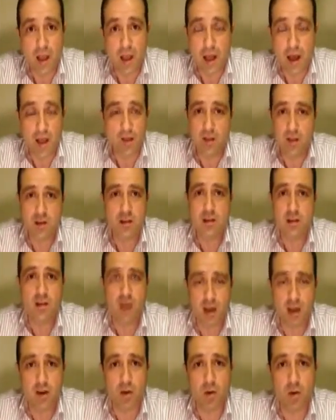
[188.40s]
And this
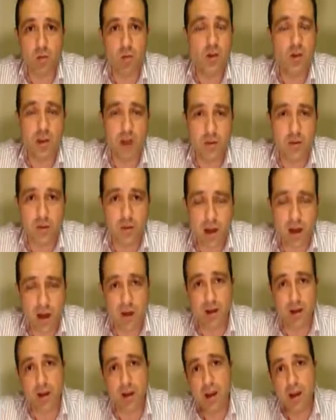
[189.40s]
cycle will never
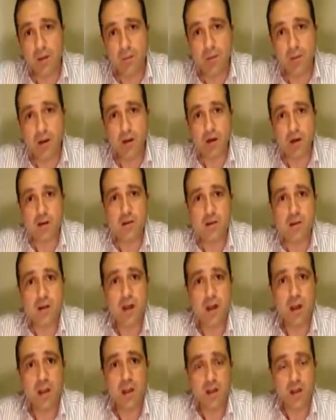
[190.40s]
end because
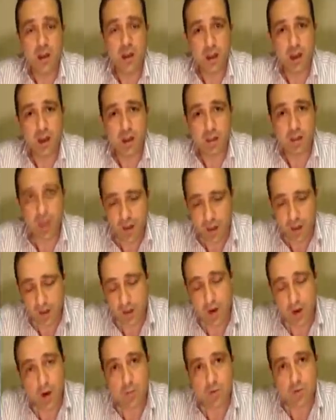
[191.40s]

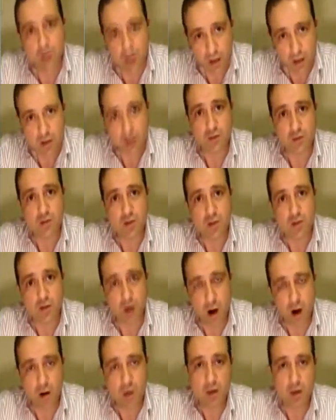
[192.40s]
the objectives
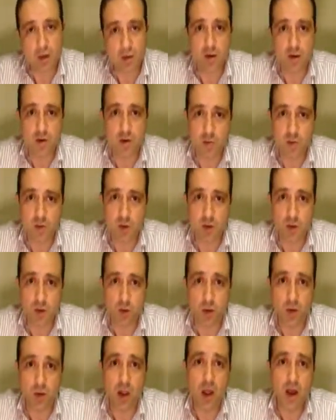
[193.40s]
of arming those
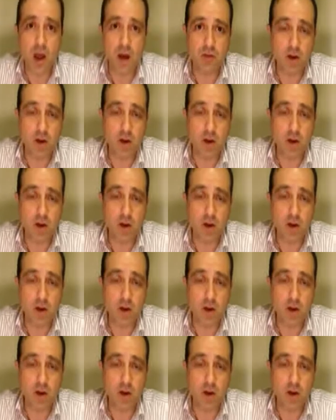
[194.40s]
people have